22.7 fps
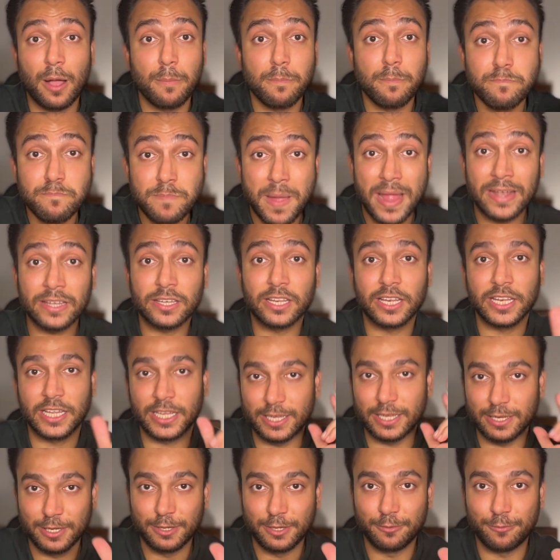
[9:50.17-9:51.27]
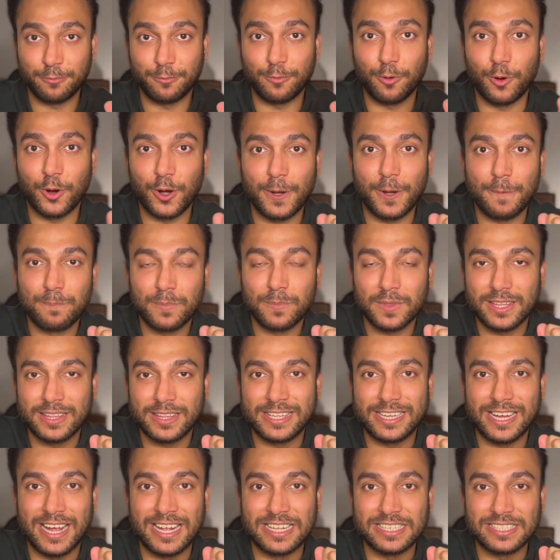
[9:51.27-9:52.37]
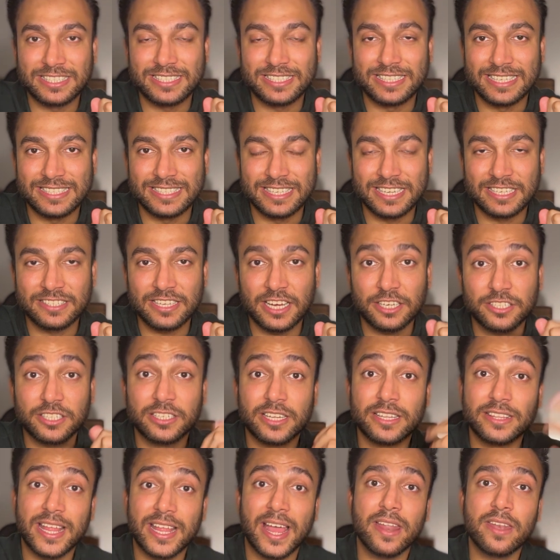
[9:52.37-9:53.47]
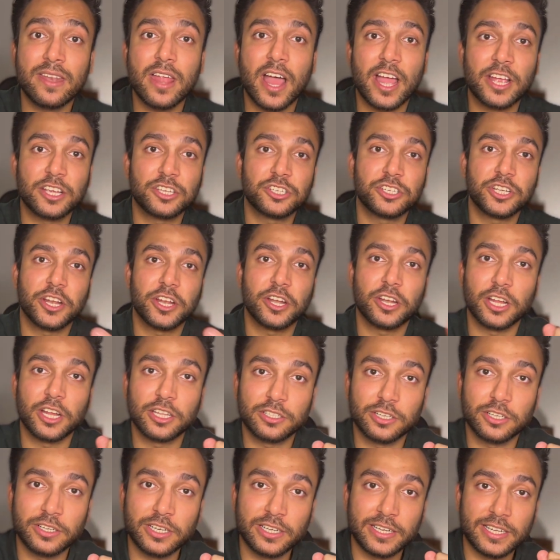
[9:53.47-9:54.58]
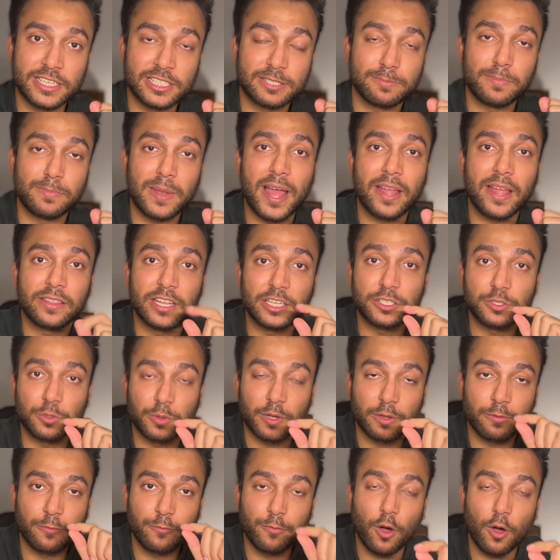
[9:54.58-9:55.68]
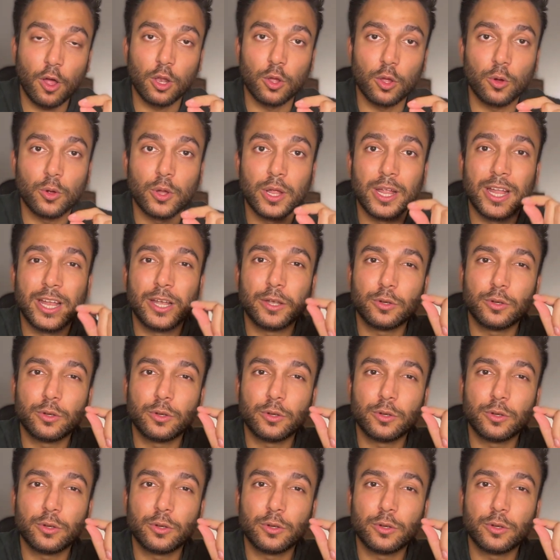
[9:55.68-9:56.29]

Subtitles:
mentally for the IELTS listening section, and then I shared a 30 days plan that you can follow